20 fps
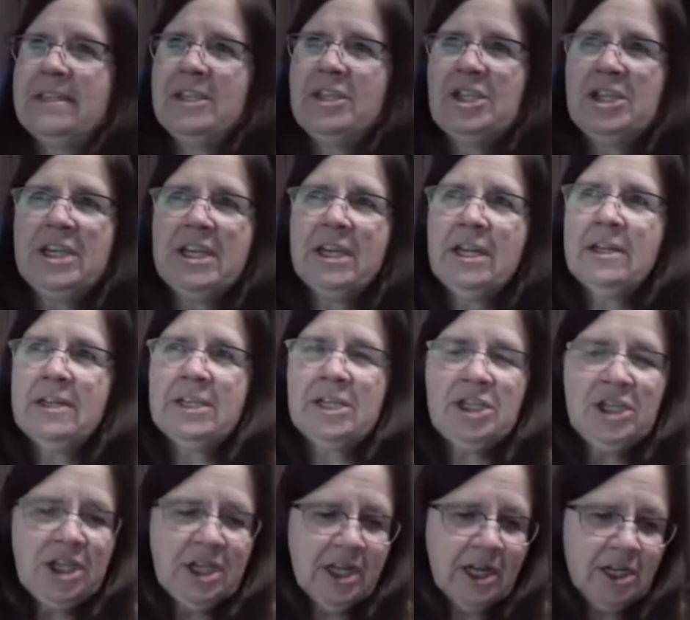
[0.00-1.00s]
Did you
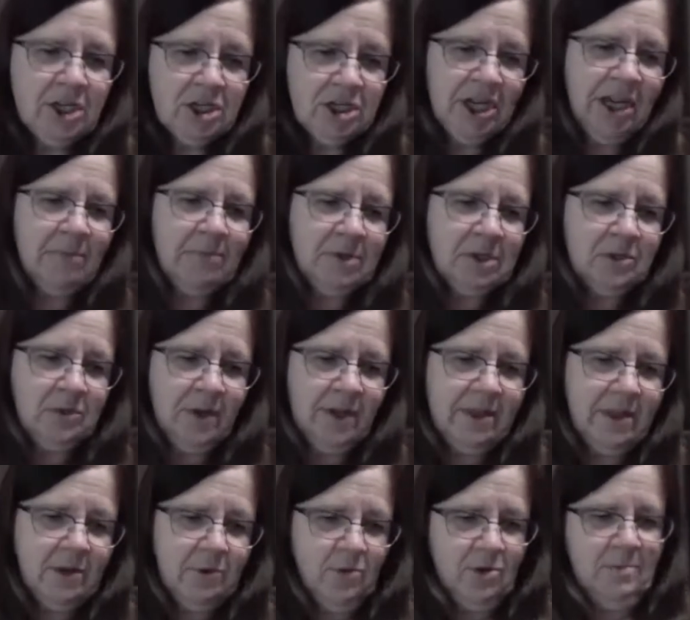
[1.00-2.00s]
get all your chapters read
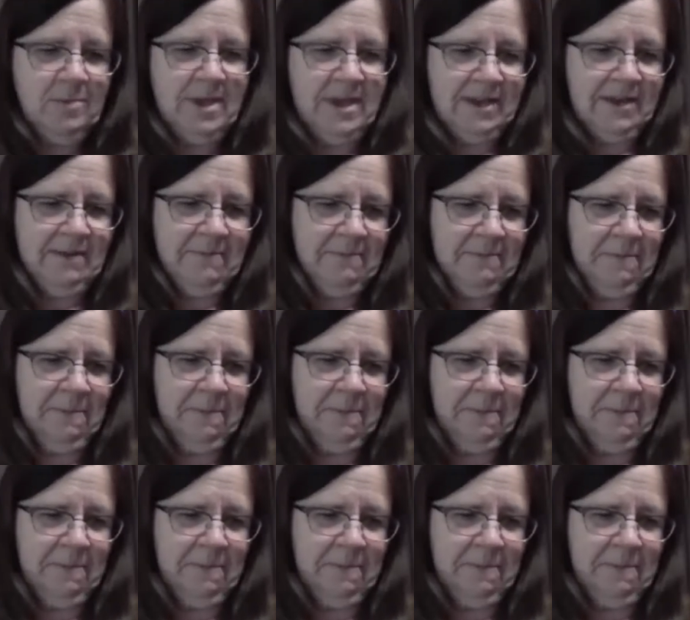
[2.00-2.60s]
there, Ruby?